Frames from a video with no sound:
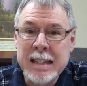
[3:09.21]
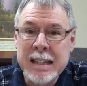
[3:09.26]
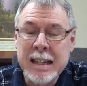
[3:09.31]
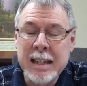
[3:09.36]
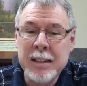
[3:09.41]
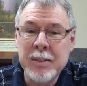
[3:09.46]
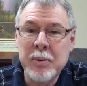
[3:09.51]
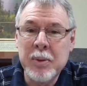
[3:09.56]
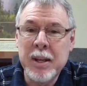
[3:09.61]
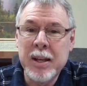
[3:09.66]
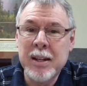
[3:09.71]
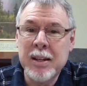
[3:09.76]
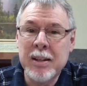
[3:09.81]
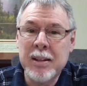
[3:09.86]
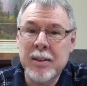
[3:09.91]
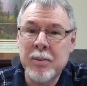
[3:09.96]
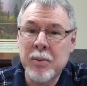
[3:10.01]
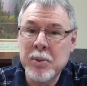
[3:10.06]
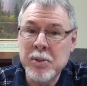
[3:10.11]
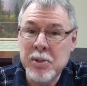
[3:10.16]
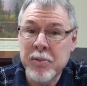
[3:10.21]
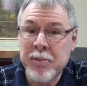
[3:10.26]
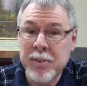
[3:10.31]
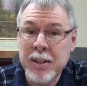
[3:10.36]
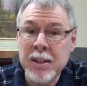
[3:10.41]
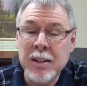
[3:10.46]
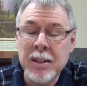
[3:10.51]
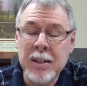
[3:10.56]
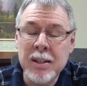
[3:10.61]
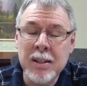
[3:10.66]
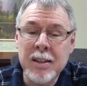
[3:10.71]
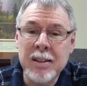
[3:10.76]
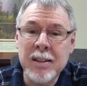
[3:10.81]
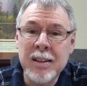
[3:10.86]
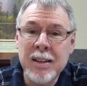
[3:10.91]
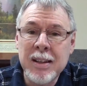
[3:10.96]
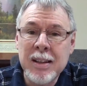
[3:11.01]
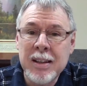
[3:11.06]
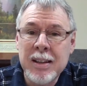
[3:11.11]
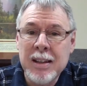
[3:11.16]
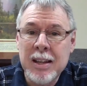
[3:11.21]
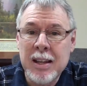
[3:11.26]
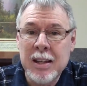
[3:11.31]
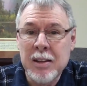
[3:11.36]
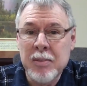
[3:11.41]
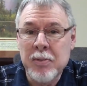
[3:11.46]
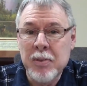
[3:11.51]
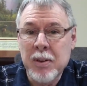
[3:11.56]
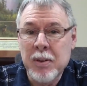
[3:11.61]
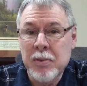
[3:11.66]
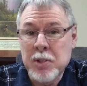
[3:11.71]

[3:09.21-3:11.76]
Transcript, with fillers: and and was offended and and the,